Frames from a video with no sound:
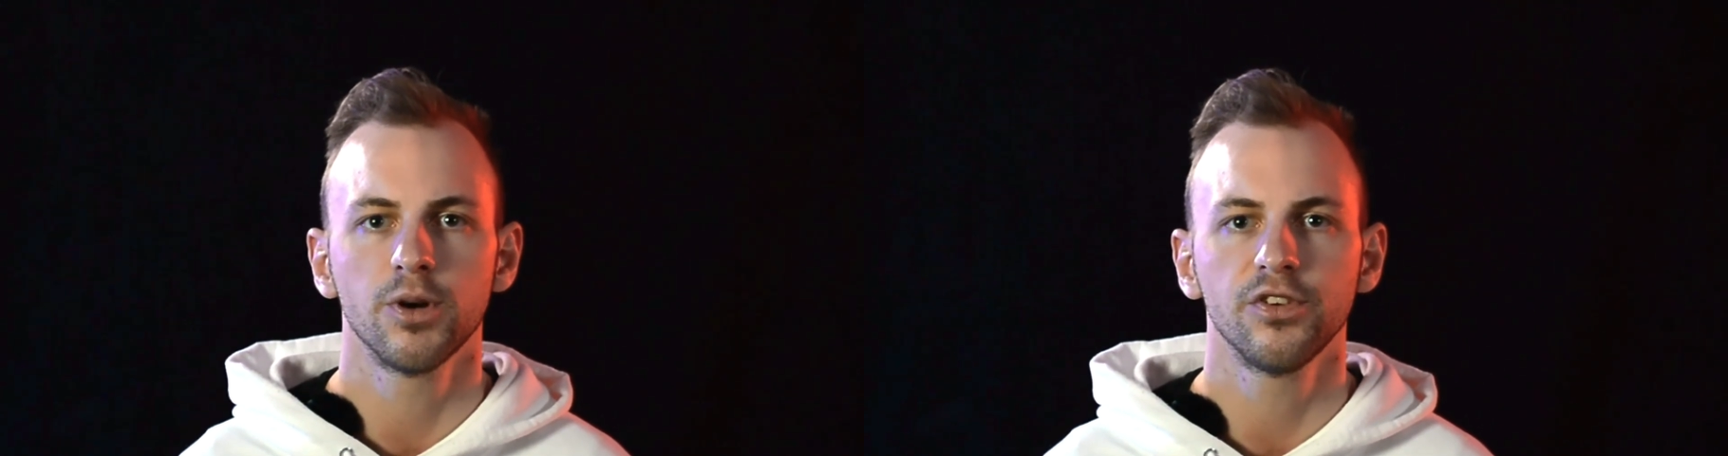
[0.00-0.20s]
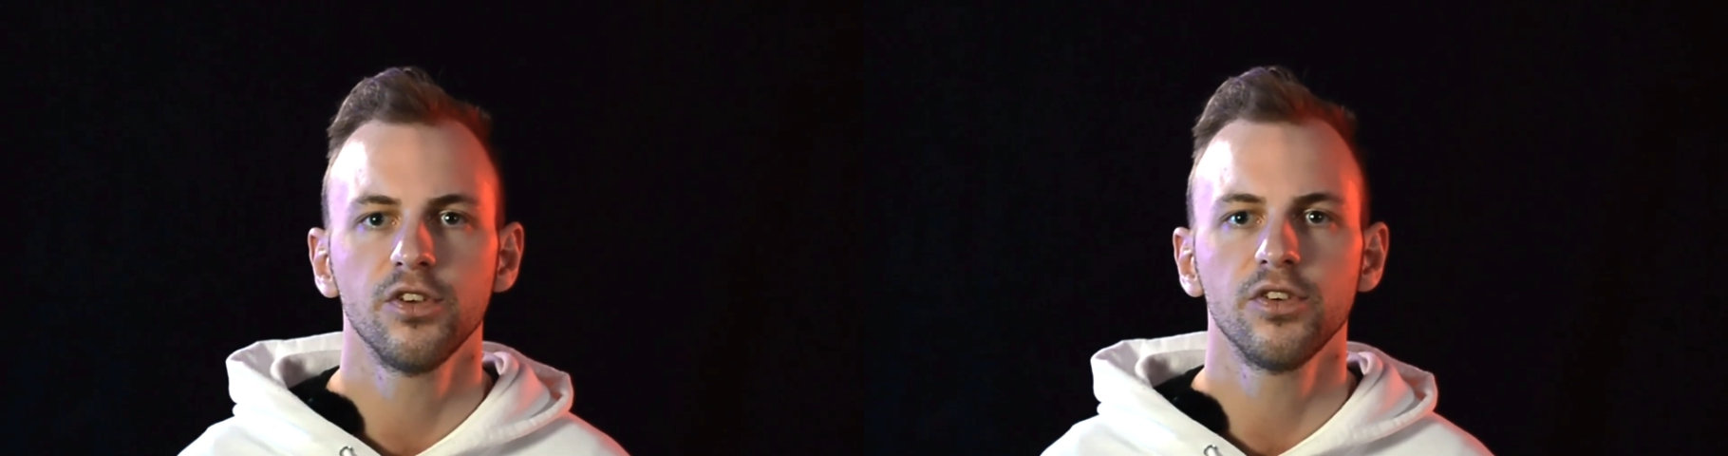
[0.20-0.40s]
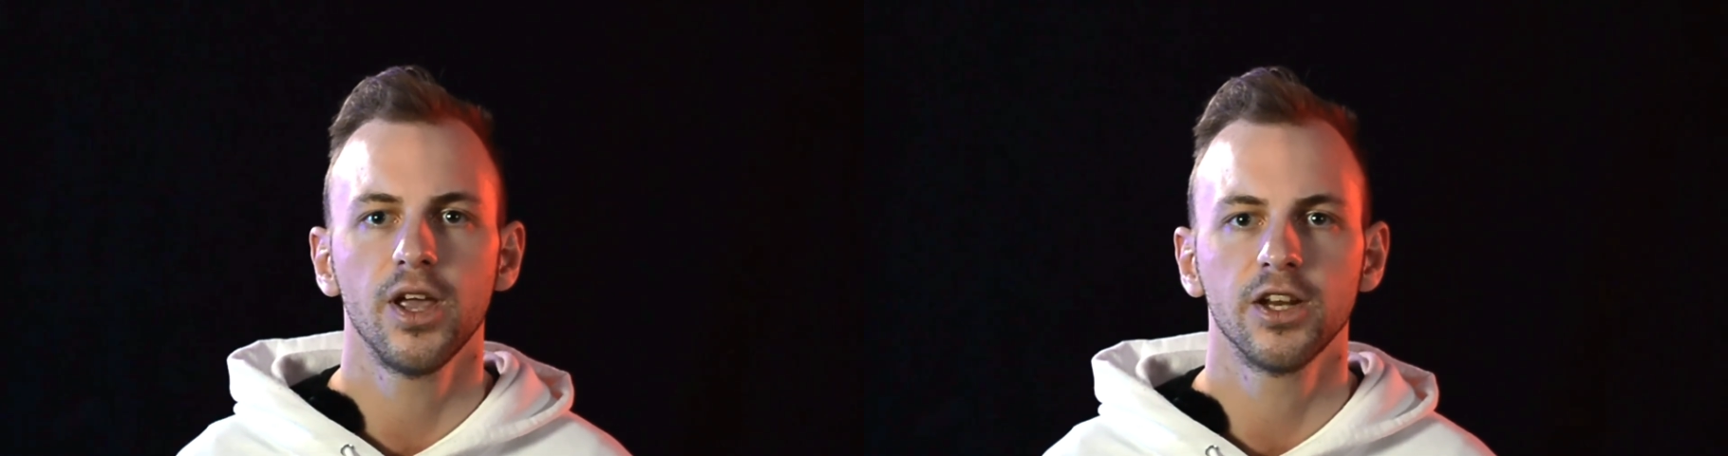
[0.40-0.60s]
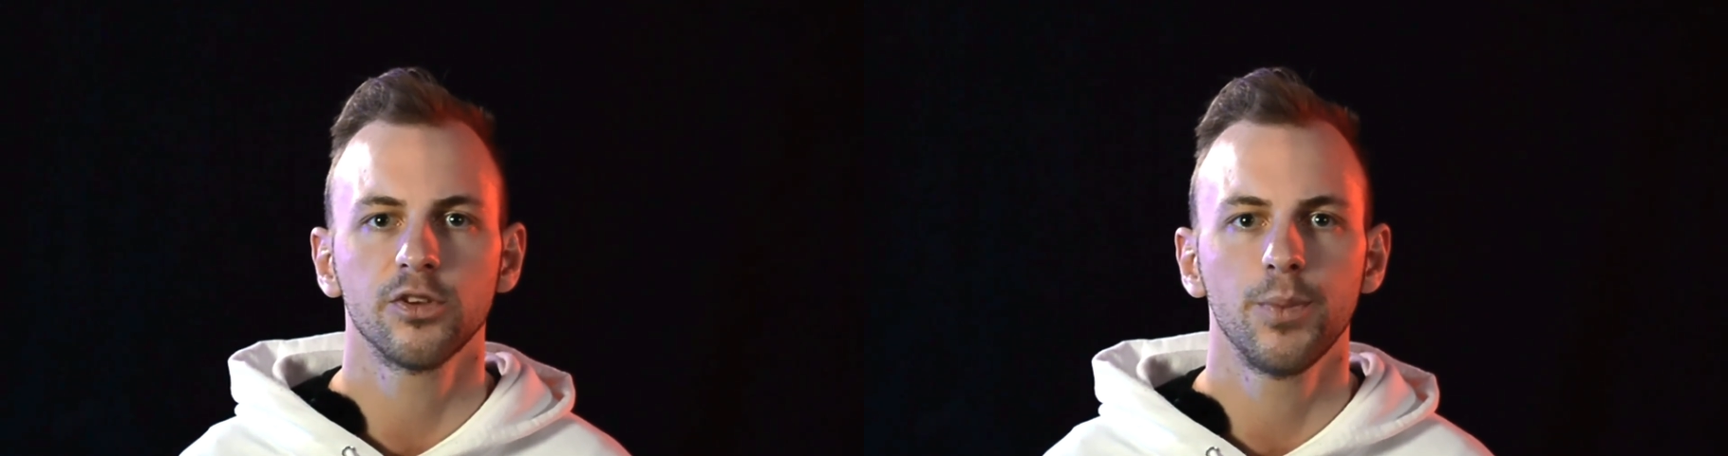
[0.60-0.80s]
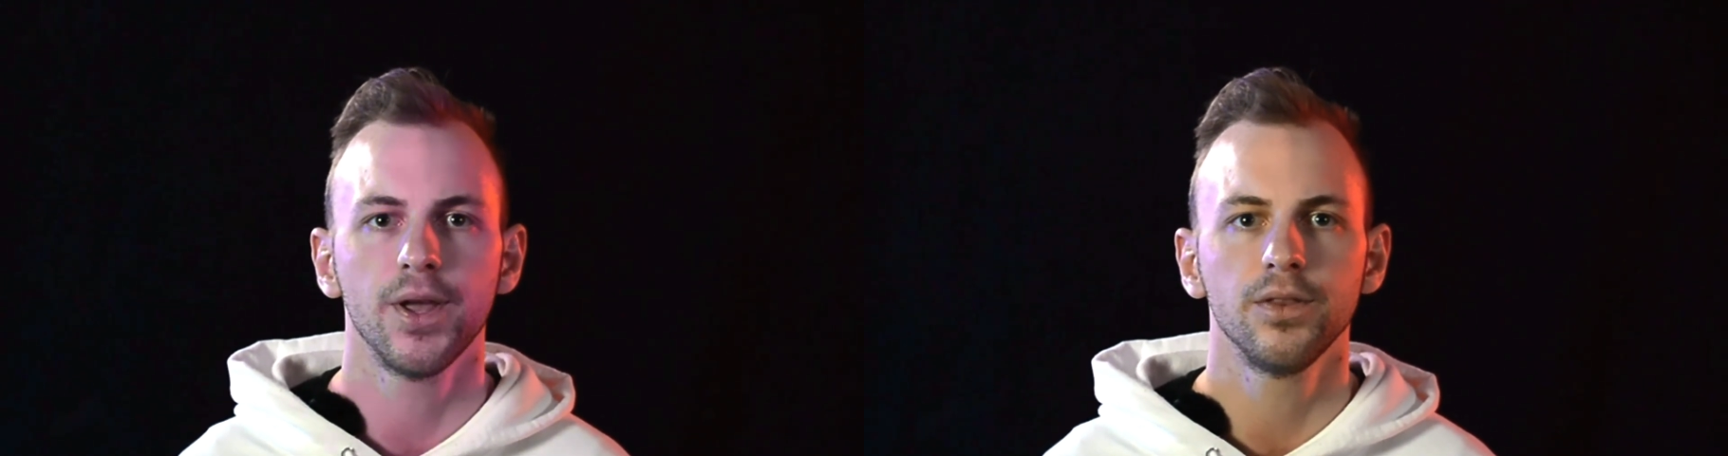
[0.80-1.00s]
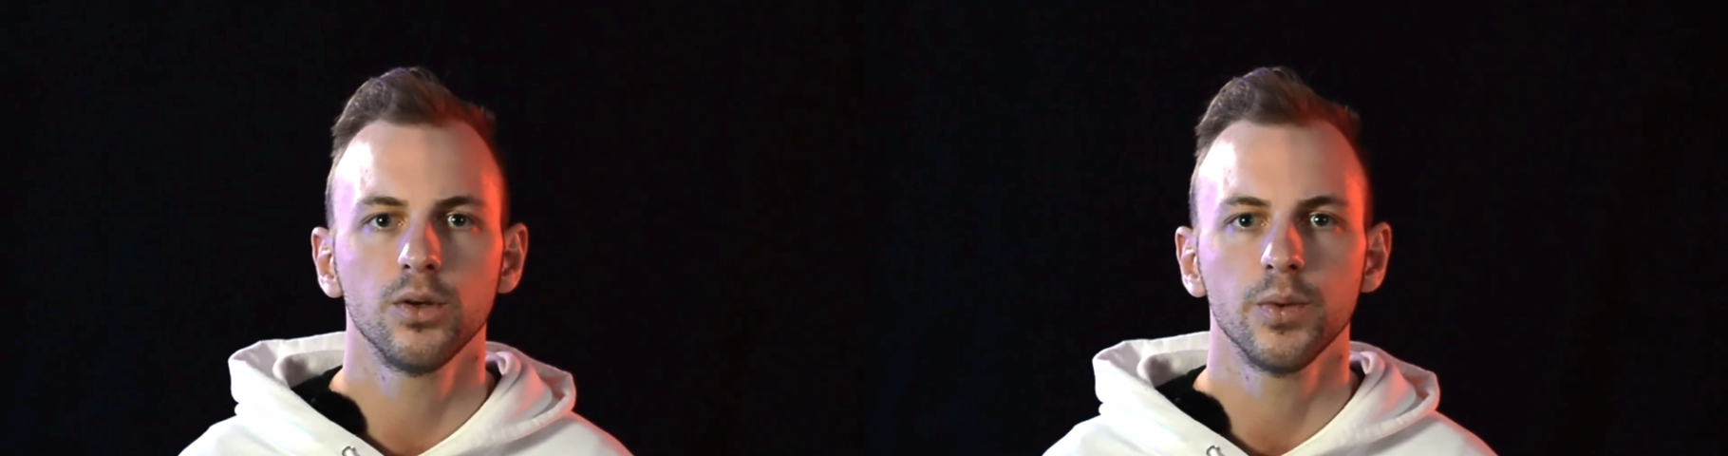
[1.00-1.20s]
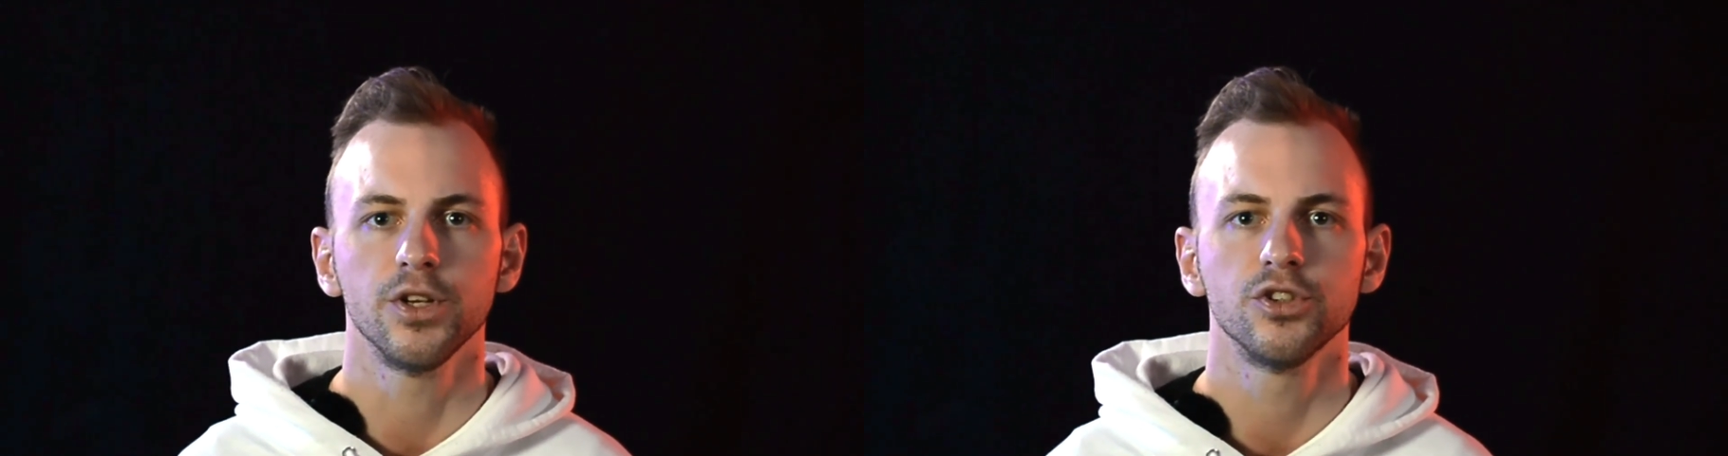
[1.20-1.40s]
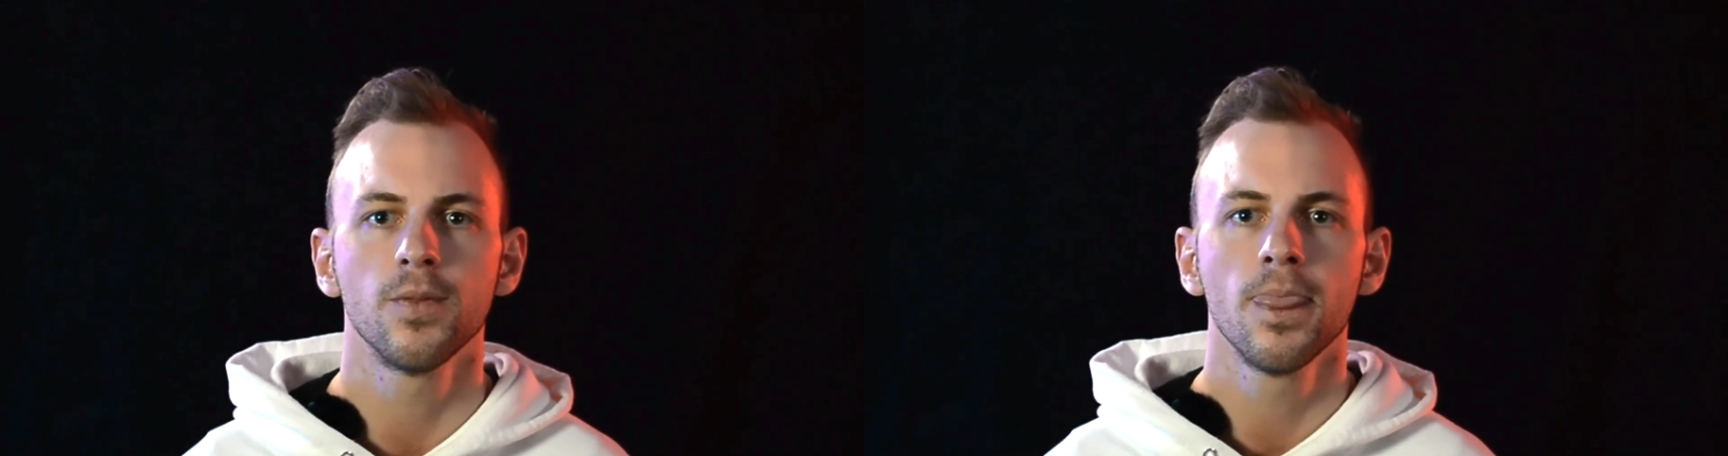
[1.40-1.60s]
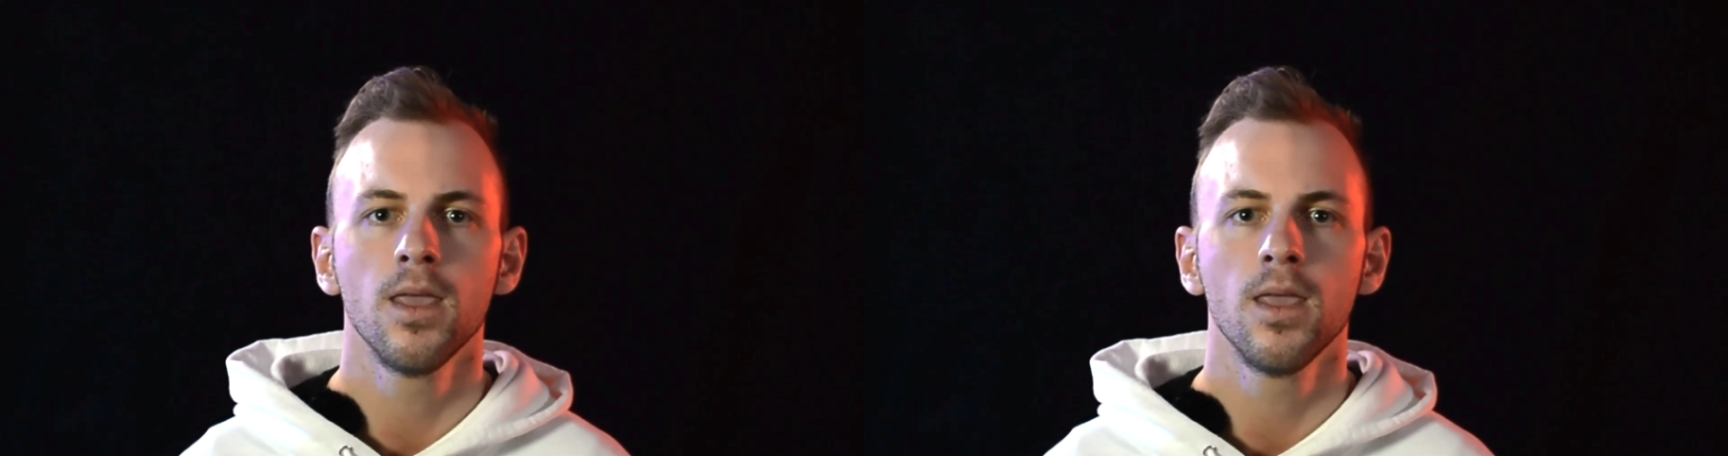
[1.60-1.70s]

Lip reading: presence and expand their reach.